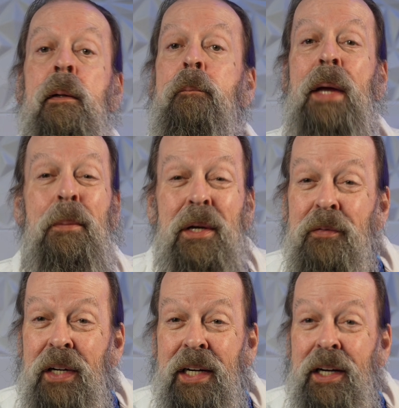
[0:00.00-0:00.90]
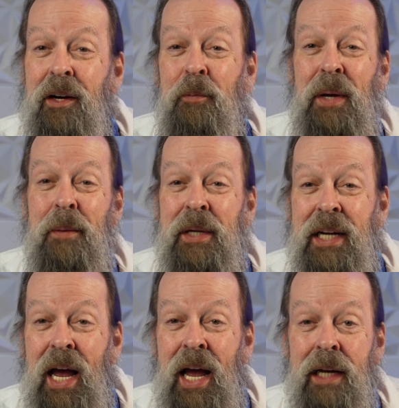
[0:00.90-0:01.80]
Maybe a video, maybe
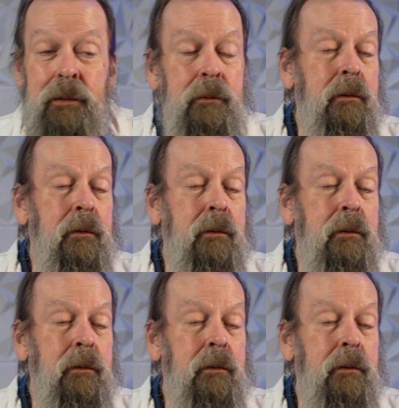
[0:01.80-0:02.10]
not.